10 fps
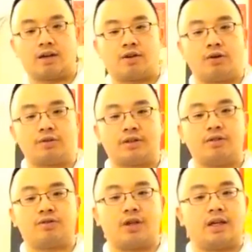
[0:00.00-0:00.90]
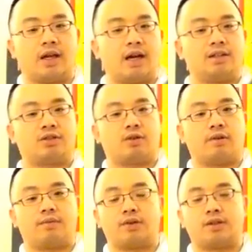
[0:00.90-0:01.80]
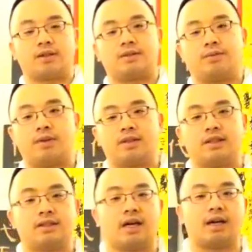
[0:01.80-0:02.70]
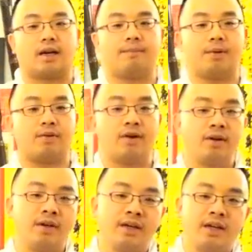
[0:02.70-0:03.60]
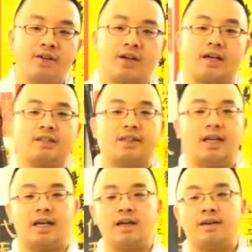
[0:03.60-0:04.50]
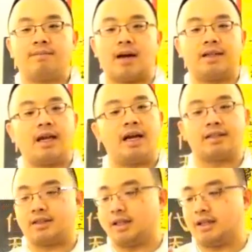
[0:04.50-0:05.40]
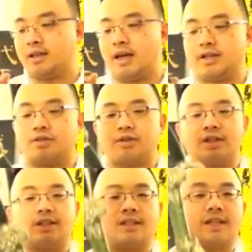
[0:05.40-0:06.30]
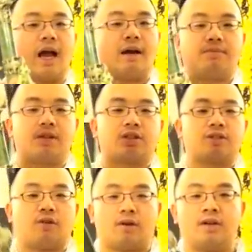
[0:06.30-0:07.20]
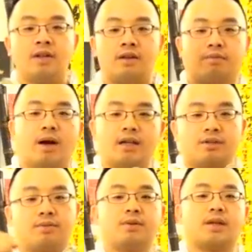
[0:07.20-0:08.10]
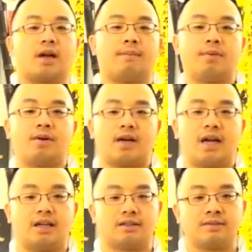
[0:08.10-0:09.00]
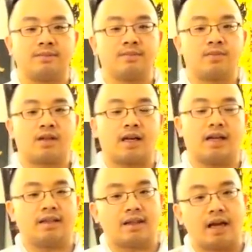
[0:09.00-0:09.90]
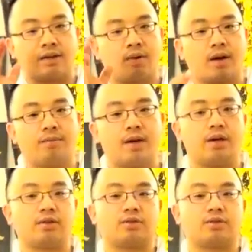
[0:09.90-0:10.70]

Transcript: cold steel jade lion sword versus computer, you can see my test is to stab the sword right through the computer case. Okay, that's what a real